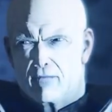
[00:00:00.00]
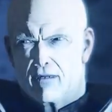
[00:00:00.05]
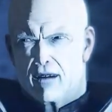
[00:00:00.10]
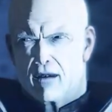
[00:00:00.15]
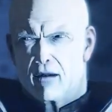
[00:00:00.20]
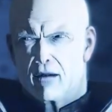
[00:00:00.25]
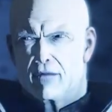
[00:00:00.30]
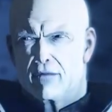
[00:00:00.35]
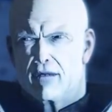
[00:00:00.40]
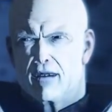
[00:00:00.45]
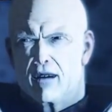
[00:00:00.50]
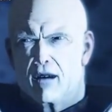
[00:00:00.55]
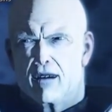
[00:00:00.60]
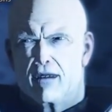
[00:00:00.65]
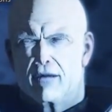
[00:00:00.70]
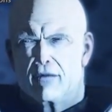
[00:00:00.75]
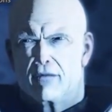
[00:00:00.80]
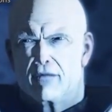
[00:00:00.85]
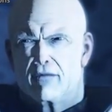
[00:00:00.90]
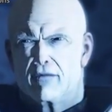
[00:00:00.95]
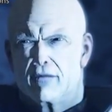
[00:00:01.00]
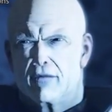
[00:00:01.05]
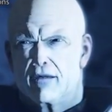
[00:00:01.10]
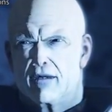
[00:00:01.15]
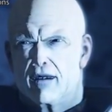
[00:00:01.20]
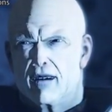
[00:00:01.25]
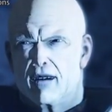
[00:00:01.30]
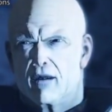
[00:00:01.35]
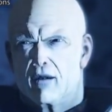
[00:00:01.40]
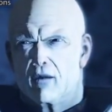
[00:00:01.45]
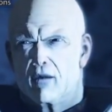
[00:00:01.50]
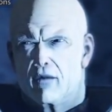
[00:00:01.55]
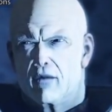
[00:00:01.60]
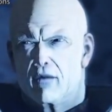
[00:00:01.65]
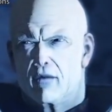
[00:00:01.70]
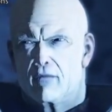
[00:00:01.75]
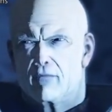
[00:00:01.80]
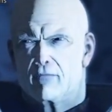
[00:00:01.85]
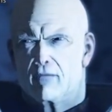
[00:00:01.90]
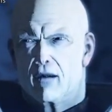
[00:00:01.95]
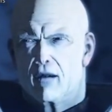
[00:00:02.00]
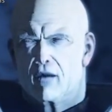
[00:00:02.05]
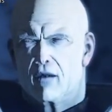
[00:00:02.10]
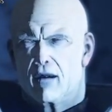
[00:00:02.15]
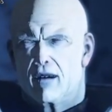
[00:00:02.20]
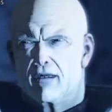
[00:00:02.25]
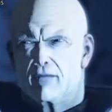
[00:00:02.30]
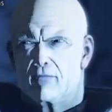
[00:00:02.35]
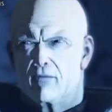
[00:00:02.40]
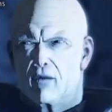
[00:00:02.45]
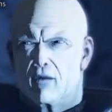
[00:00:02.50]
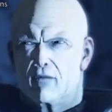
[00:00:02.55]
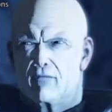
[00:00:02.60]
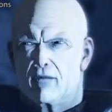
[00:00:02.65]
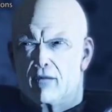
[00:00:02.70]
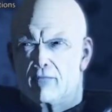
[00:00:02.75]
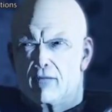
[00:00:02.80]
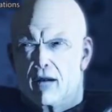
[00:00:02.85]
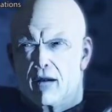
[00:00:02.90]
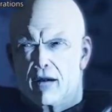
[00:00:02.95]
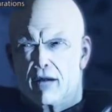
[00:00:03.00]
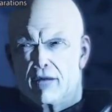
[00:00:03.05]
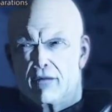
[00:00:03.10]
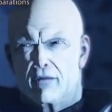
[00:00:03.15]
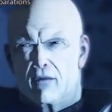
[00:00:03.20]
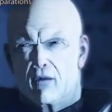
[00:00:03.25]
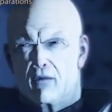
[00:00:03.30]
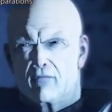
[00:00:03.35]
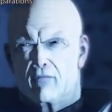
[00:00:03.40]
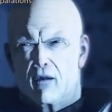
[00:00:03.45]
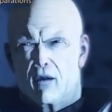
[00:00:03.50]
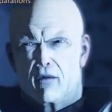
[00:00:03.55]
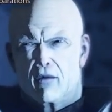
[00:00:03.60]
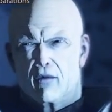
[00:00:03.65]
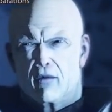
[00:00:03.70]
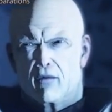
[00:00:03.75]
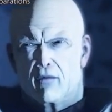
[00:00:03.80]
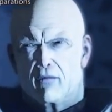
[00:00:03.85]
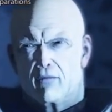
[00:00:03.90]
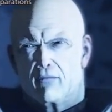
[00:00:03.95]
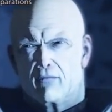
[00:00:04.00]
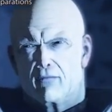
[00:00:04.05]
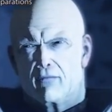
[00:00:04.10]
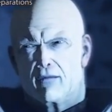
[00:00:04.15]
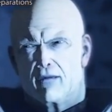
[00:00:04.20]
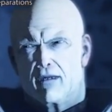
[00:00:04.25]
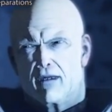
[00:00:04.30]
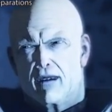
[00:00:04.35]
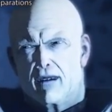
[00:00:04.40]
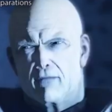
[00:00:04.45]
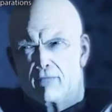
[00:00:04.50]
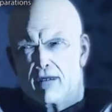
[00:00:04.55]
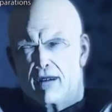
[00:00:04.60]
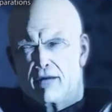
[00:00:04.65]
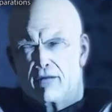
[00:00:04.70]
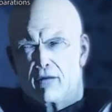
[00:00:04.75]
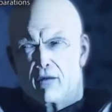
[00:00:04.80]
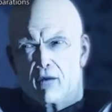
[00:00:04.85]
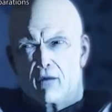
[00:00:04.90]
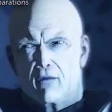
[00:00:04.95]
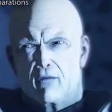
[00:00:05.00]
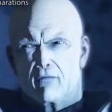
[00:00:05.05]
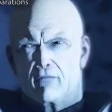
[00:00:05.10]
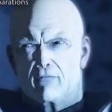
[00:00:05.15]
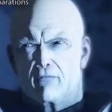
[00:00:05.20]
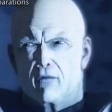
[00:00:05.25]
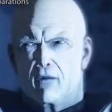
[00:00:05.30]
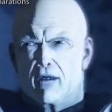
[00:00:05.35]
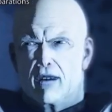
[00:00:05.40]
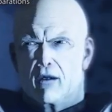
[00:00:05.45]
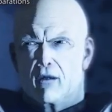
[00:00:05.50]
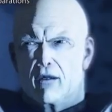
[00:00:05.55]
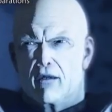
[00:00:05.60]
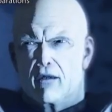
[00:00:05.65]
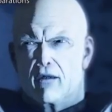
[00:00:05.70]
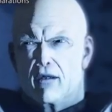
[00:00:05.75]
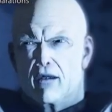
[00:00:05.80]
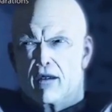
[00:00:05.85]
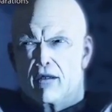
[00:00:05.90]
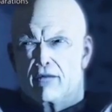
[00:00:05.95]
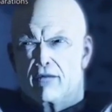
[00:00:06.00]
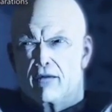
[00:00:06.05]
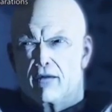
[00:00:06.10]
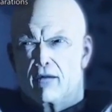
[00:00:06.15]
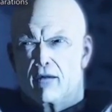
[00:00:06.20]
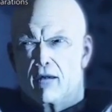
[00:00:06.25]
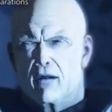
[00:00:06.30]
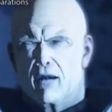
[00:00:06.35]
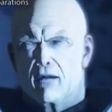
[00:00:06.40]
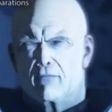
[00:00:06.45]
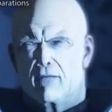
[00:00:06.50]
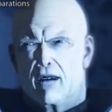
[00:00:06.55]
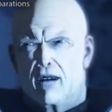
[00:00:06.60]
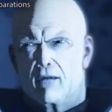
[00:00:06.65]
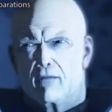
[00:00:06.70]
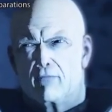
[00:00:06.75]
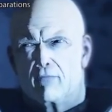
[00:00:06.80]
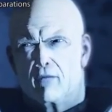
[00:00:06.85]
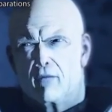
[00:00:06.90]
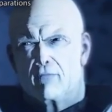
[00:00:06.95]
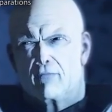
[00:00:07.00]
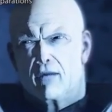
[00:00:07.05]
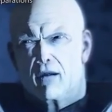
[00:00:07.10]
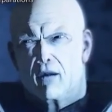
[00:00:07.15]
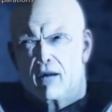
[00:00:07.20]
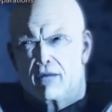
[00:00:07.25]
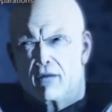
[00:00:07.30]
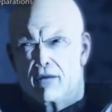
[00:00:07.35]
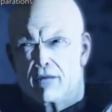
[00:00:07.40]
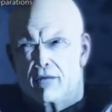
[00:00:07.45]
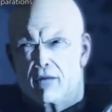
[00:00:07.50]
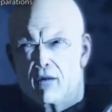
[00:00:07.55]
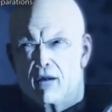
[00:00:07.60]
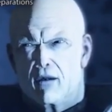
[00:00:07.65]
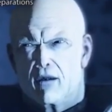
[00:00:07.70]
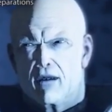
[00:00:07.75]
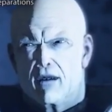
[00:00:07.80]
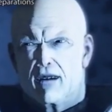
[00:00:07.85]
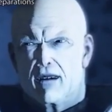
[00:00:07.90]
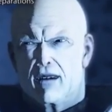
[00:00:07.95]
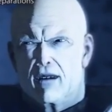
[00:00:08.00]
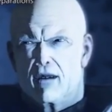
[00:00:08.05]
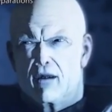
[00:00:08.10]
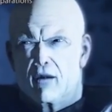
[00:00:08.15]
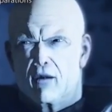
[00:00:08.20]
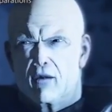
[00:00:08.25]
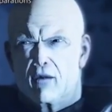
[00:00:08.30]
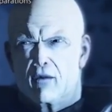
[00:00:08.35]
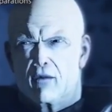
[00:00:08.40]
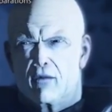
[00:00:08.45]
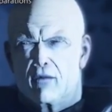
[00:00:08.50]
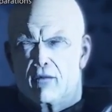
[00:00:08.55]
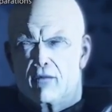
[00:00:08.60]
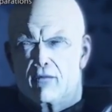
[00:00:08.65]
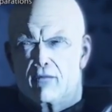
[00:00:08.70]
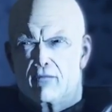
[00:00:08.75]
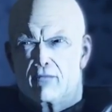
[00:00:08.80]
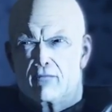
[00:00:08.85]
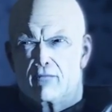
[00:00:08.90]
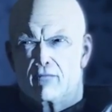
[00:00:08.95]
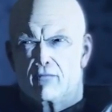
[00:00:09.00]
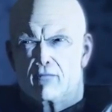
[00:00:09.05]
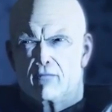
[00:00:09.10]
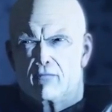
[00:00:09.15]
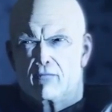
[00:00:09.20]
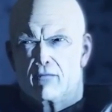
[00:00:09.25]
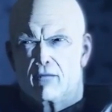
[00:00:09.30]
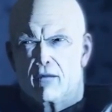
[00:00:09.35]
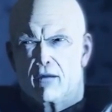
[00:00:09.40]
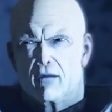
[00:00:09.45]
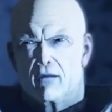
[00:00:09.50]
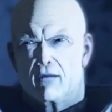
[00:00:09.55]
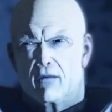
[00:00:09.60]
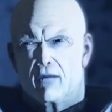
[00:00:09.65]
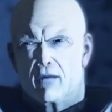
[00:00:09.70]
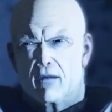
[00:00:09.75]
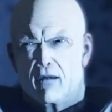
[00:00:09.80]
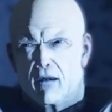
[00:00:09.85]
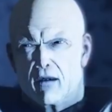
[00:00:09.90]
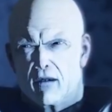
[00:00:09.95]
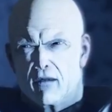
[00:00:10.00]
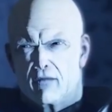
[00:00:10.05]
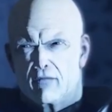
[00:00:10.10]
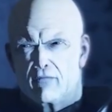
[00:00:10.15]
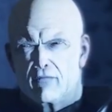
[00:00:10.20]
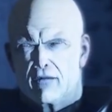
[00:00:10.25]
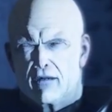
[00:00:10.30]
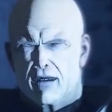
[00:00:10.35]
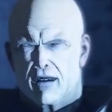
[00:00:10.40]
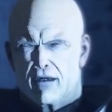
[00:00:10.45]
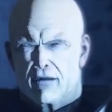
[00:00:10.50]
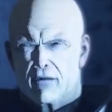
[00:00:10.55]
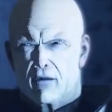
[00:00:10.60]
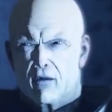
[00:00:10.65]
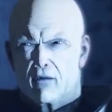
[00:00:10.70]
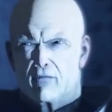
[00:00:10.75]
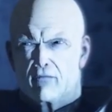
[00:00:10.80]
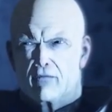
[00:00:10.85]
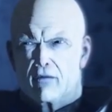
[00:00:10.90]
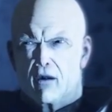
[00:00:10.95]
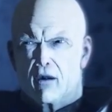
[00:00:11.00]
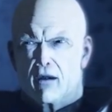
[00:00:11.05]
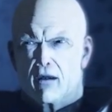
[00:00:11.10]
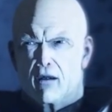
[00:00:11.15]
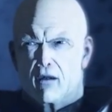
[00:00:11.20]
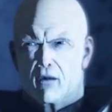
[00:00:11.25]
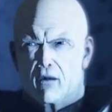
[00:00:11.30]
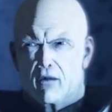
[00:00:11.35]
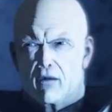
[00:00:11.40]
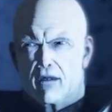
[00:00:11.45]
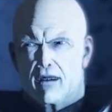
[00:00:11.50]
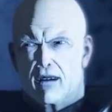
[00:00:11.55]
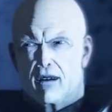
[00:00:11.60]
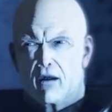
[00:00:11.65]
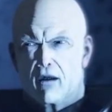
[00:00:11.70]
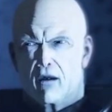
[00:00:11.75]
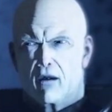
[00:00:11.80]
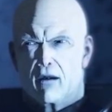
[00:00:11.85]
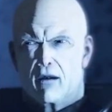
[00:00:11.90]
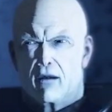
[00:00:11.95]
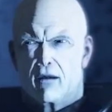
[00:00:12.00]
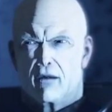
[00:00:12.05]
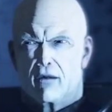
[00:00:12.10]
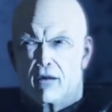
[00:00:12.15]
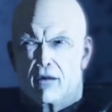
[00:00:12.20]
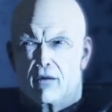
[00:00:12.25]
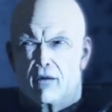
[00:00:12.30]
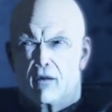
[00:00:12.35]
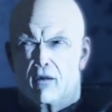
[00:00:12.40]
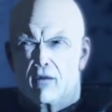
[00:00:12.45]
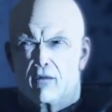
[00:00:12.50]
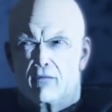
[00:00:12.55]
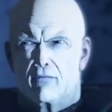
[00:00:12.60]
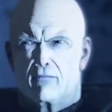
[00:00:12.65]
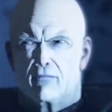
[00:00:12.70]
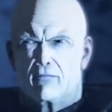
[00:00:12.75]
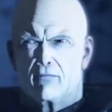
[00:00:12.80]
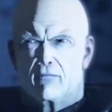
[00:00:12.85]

help me achieve the things I need to turn the balance of power back in our favor. Help me shut down those converters and make the preparations you need to. Do that, and I will tell you how you can lure Kallax to you.